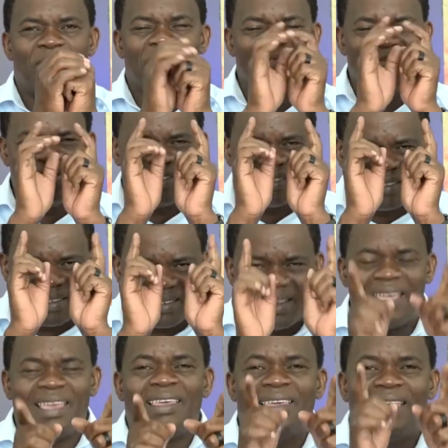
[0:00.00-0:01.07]
May this
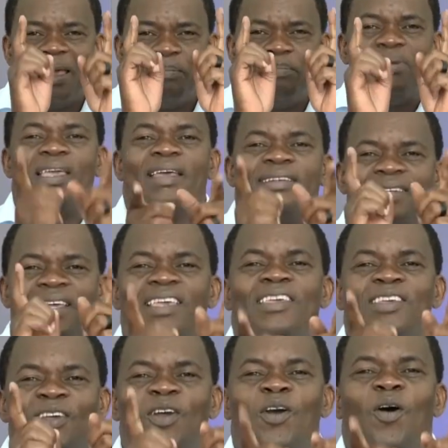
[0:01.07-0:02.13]
day be a
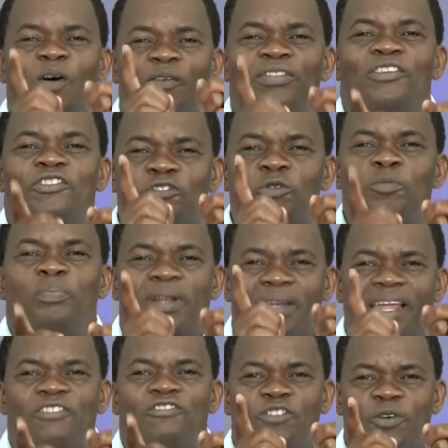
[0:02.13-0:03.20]
day of the
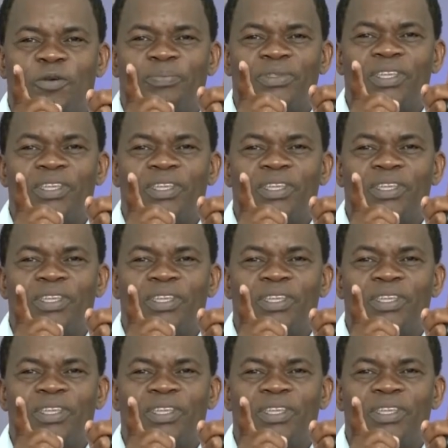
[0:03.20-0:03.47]
supernatural.